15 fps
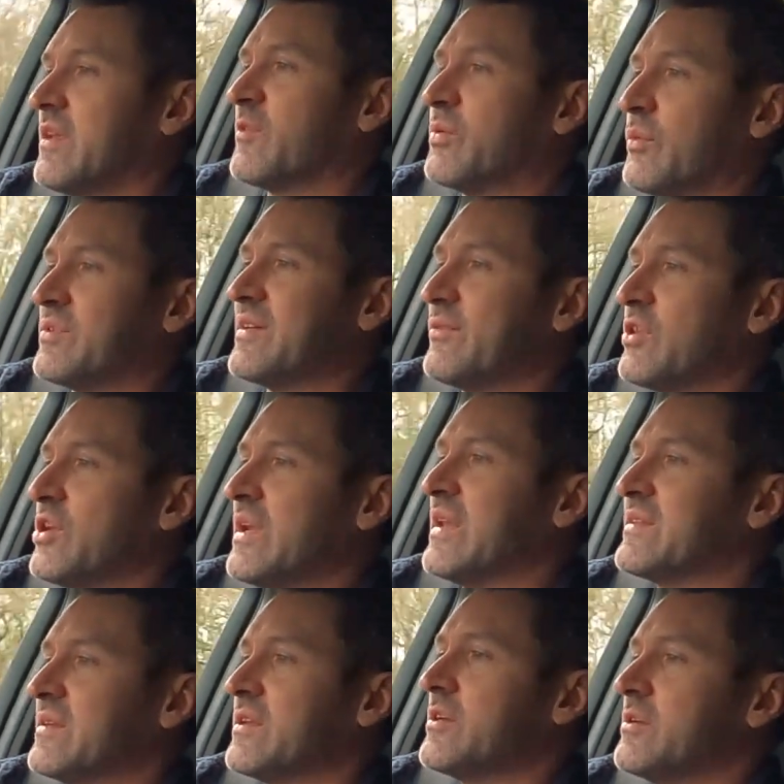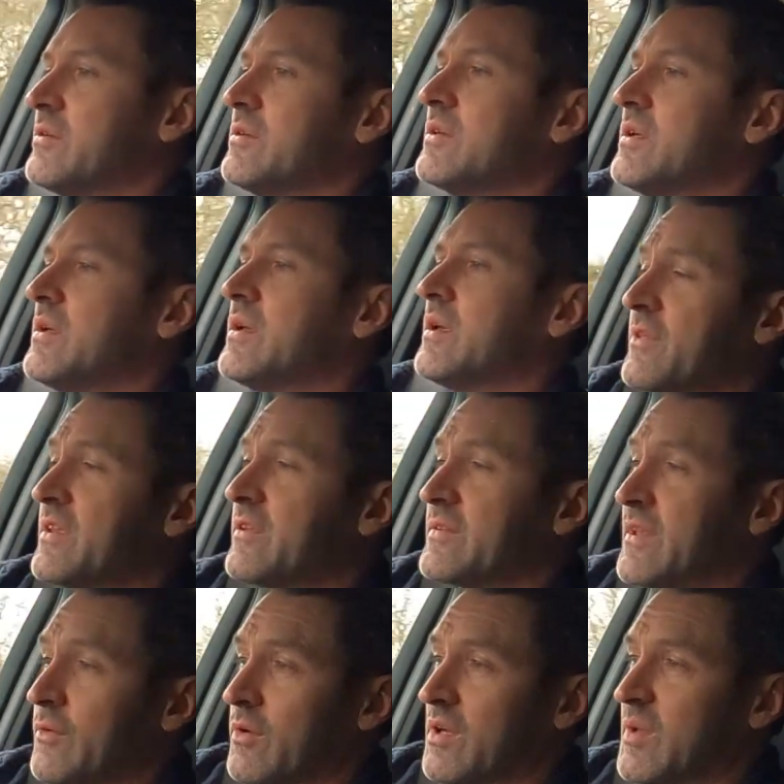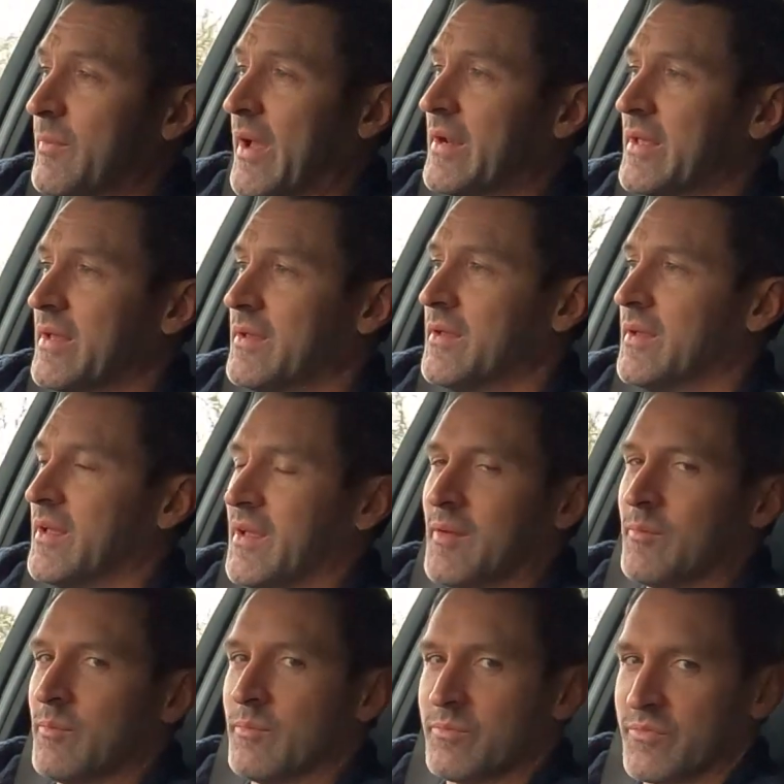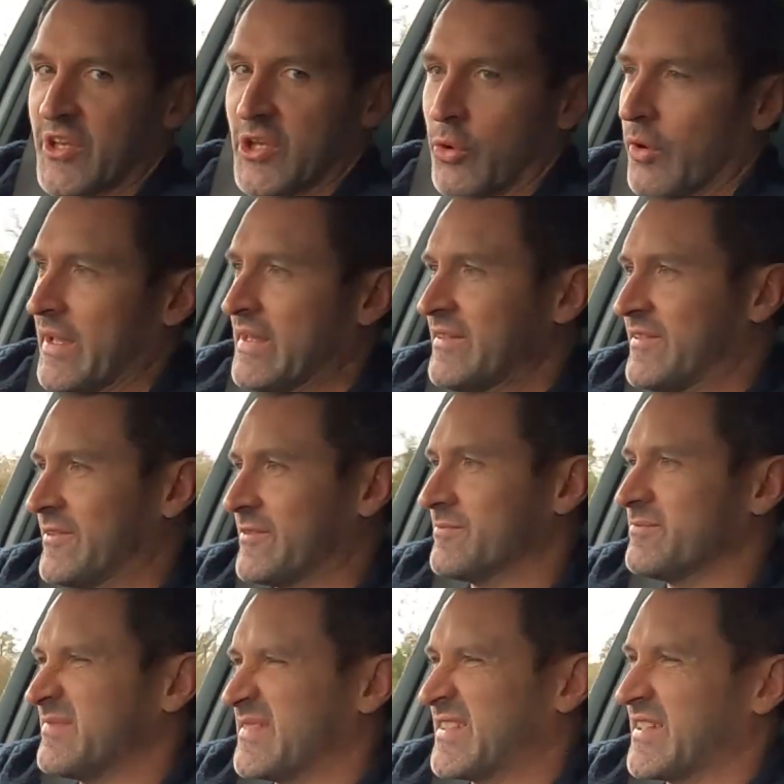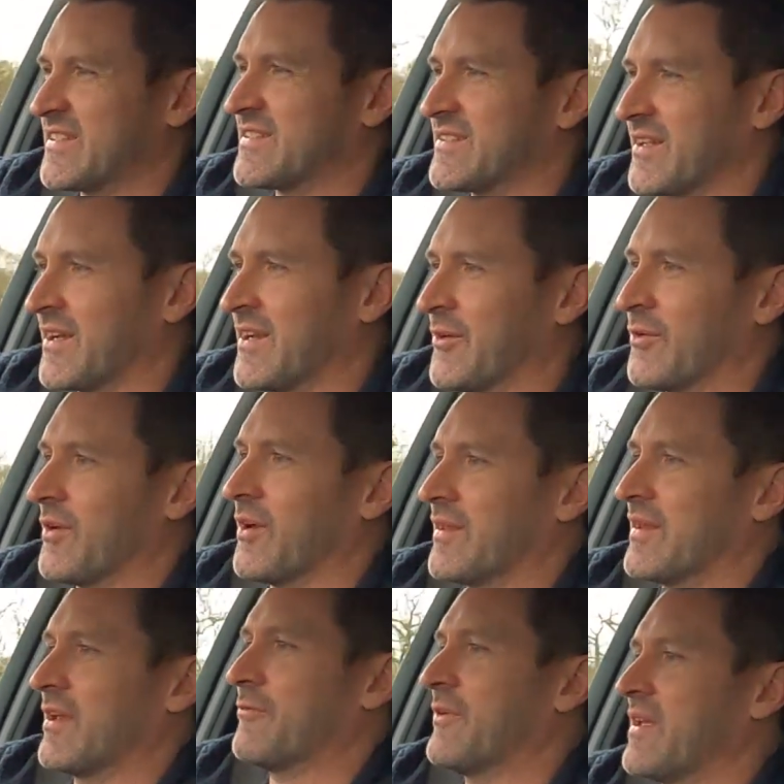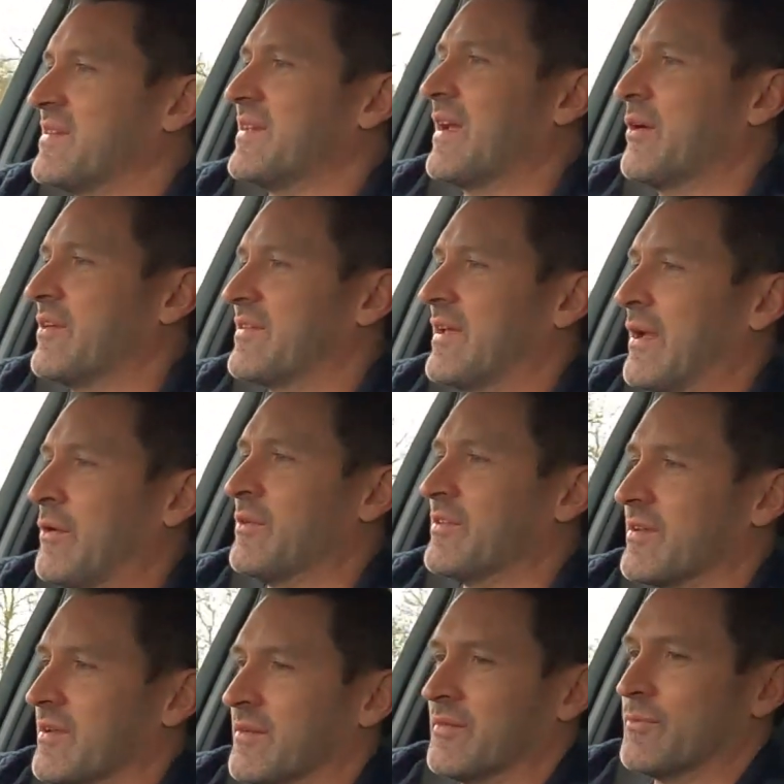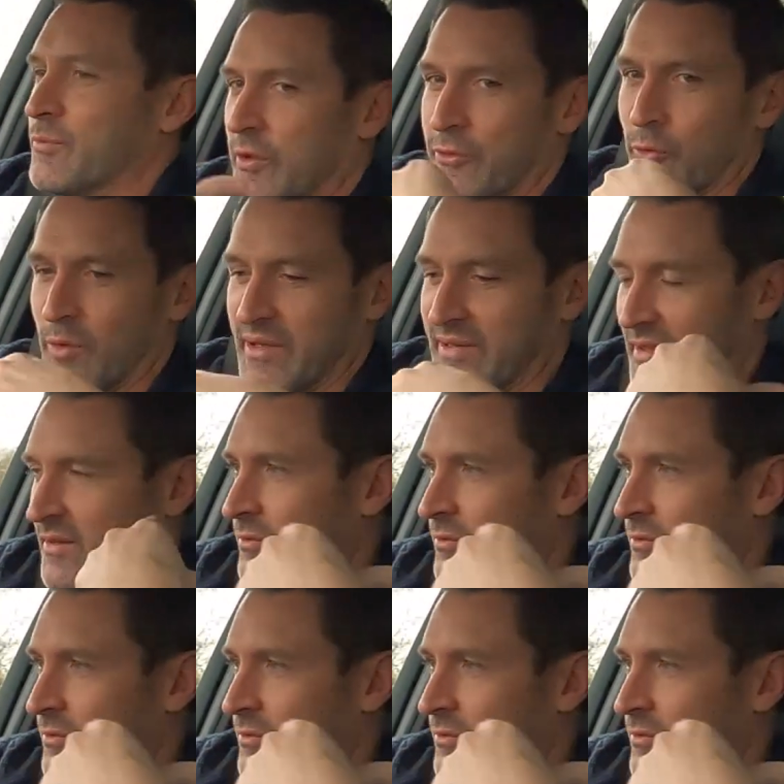does pretty much everything you need to do. So things I don't like about it, the noise. Just, I don't like the F80 how it sounds, and with all this